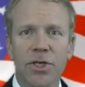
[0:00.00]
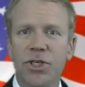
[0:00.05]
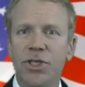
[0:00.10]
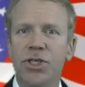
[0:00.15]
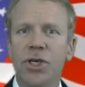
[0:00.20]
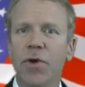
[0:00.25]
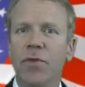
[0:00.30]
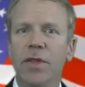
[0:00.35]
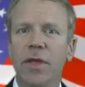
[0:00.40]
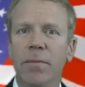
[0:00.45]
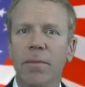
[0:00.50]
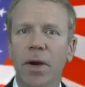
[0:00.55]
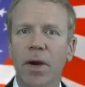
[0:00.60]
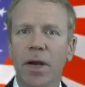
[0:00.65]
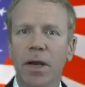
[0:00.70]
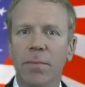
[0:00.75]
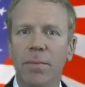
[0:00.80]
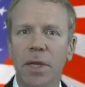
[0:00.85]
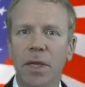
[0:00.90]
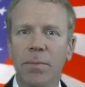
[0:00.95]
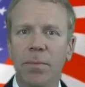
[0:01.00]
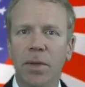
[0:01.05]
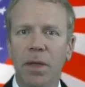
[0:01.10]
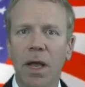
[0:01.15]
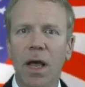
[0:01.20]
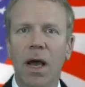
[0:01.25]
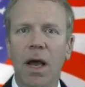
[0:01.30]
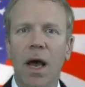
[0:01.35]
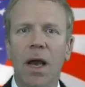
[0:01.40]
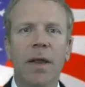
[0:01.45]
to show the American
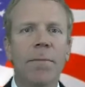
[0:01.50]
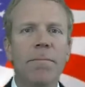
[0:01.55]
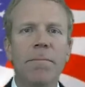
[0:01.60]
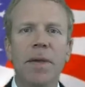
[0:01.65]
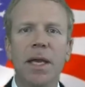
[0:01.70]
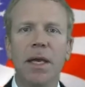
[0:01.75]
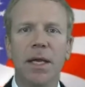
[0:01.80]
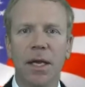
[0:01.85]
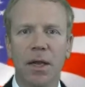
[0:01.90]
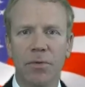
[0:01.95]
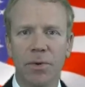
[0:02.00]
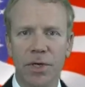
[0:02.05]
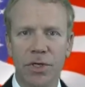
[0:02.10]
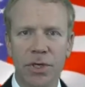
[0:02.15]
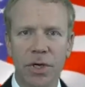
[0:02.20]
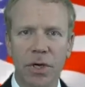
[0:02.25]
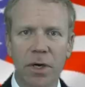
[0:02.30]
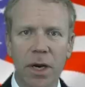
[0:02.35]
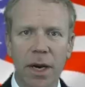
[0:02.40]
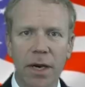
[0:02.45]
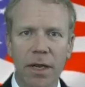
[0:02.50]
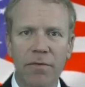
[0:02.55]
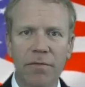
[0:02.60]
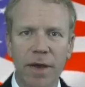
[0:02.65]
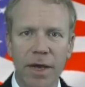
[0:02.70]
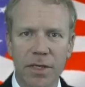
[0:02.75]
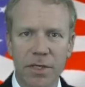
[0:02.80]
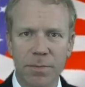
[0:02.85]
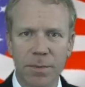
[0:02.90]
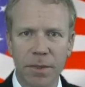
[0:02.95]
people an immediate return on
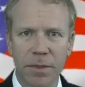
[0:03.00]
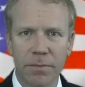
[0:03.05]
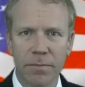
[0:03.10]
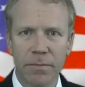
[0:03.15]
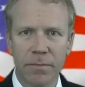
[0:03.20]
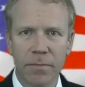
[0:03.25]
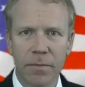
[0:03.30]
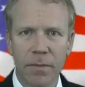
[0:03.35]
investment.